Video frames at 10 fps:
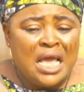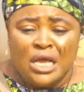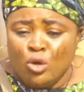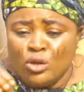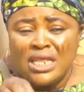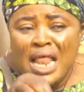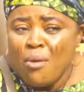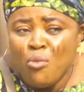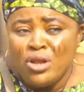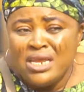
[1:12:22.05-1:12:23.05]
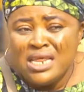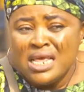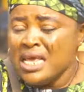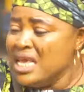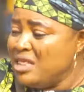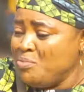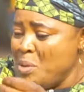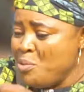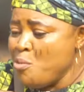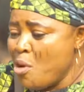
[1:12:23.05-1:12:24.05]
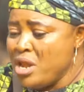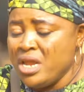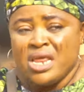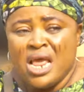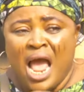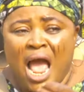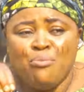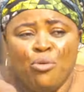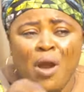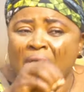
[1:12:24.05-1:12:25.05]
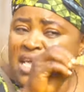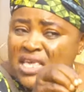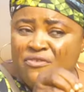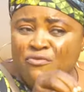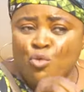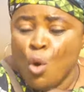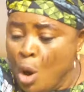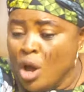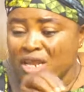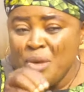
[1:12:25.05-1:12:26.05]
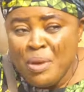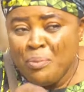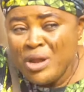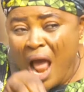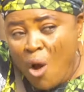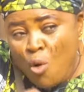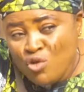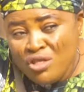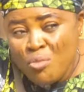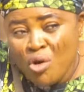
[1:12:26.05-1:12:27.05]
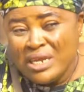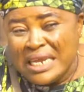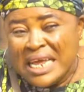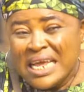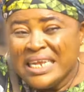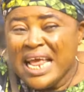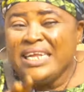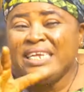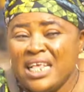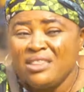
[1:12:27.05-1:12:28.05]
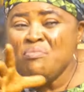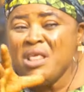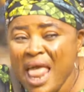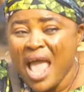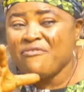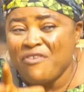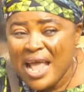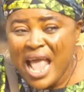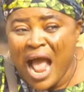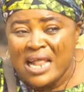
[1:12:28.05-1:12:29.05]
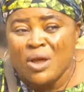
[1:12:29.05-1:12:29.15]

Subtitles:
You see that money? It's people money. I borrow and give you. The people that owes the money, they chase me like fire.